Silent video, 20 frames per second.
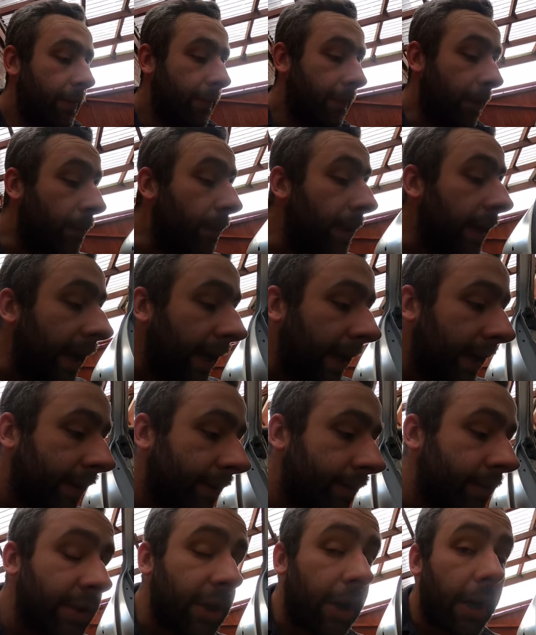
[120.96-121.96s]
For me,
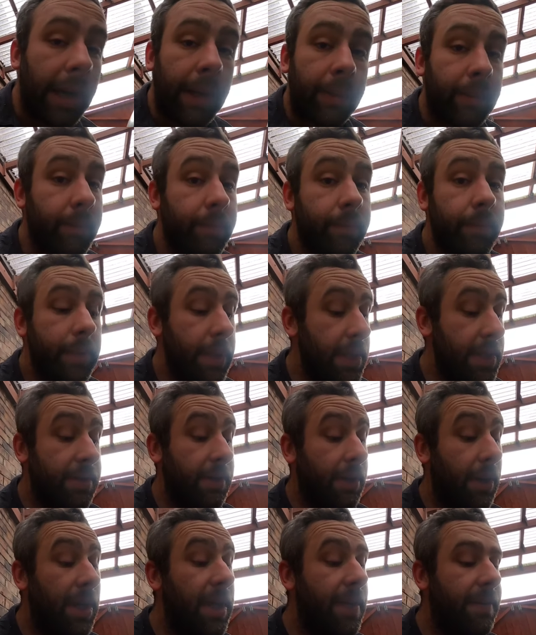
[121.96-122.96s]
time is
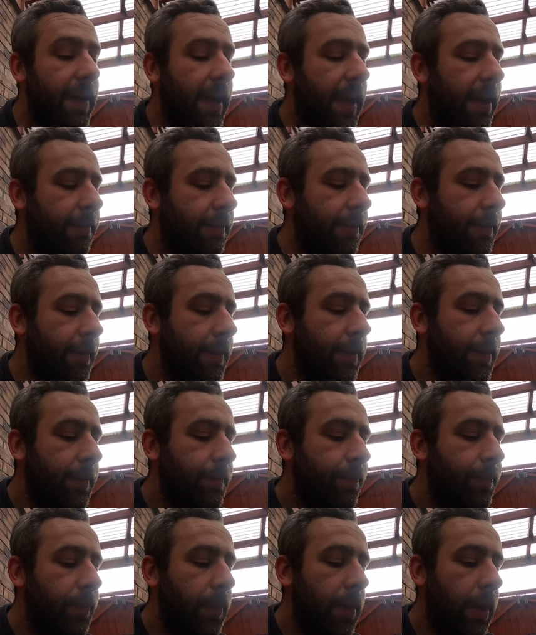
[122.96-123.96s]
something I never have.
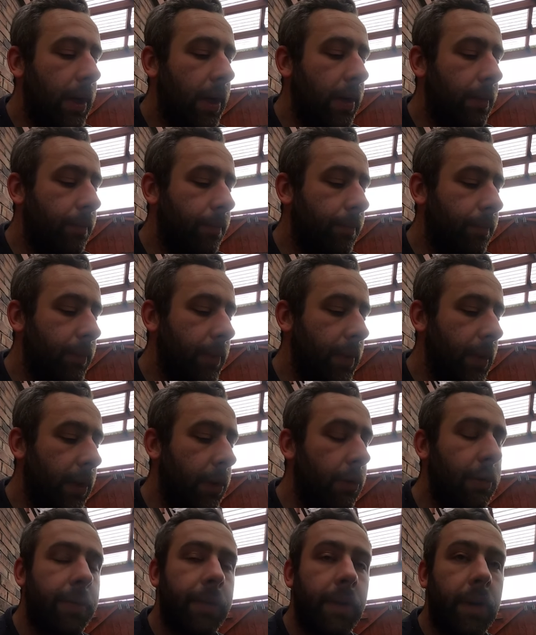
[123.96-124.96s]
Um,
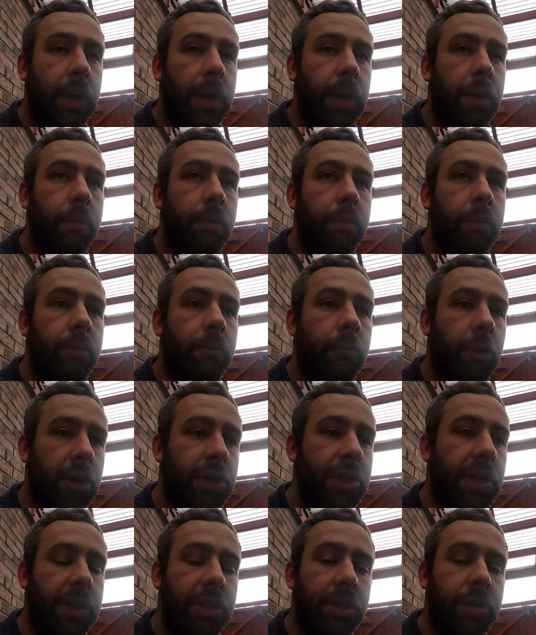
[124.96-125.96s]
I always feel like I'm
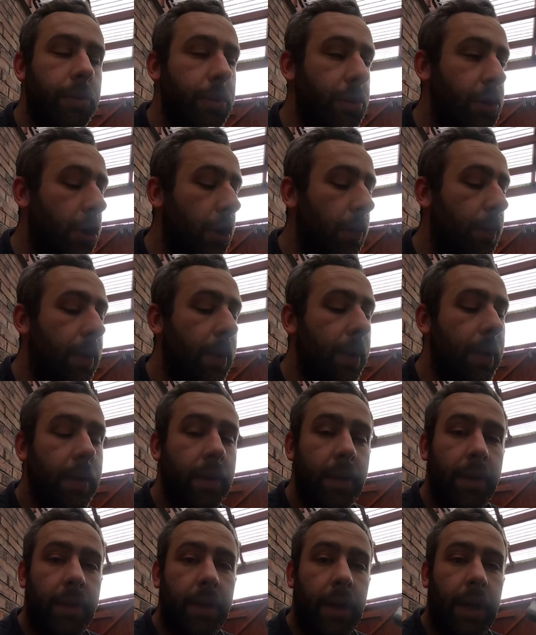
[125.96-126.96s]
rushing to do a job.
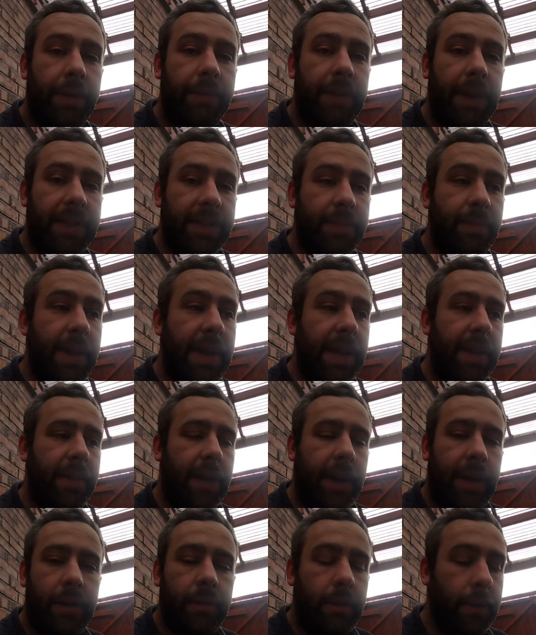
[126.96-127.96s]
I haven't had to make
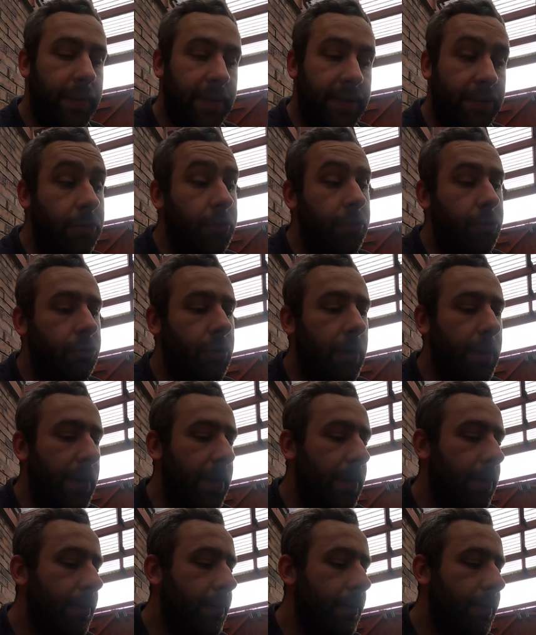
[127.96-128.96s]
that, all I've had to do is trim
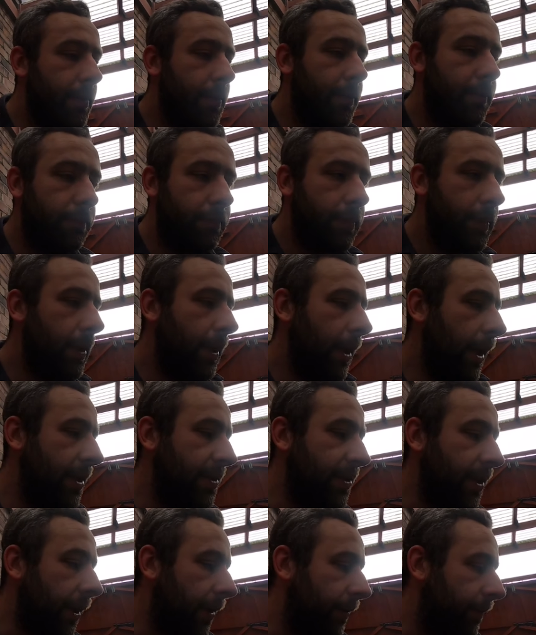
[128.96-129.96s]
it.
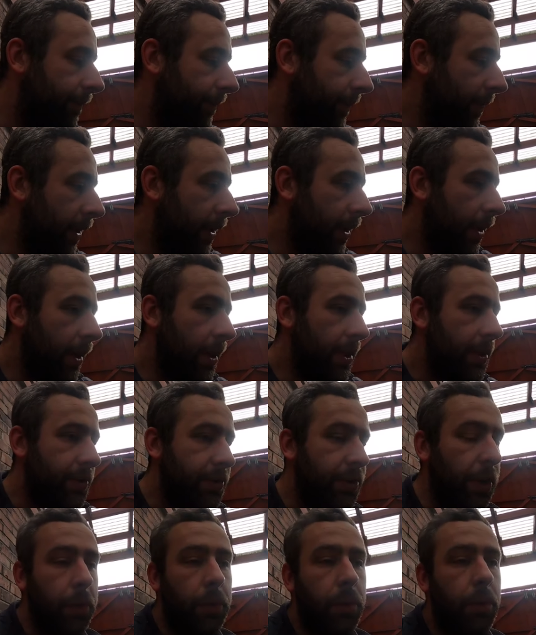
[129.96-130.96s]
It's done.
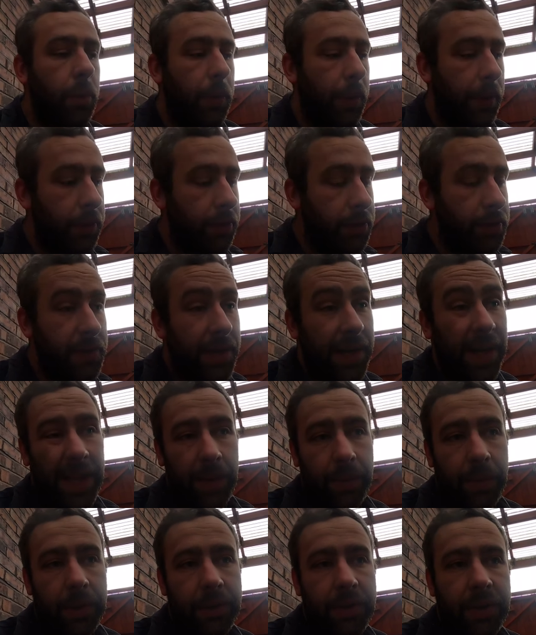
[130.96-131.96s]
So what we're gonna do is we're gonna get
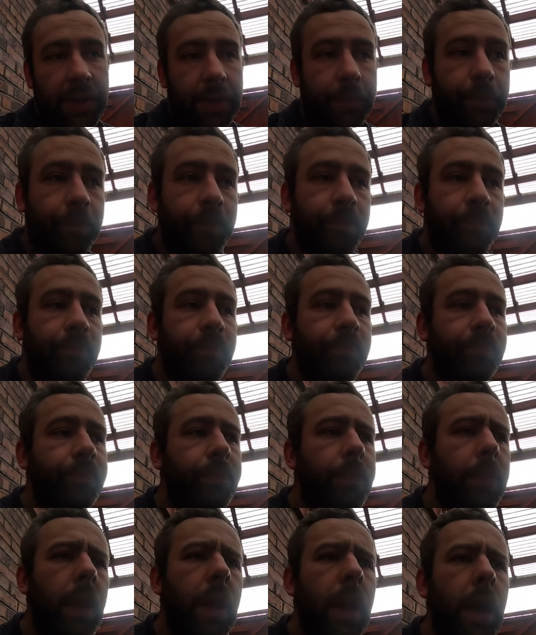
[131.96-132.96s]
that welded in,
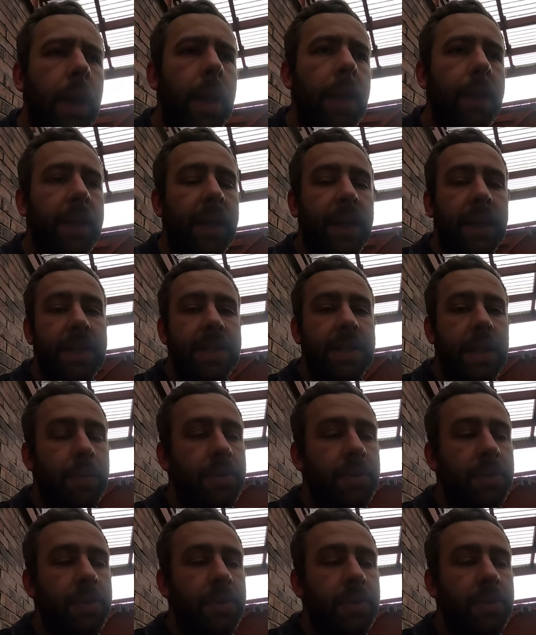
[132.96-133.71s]
and I think in this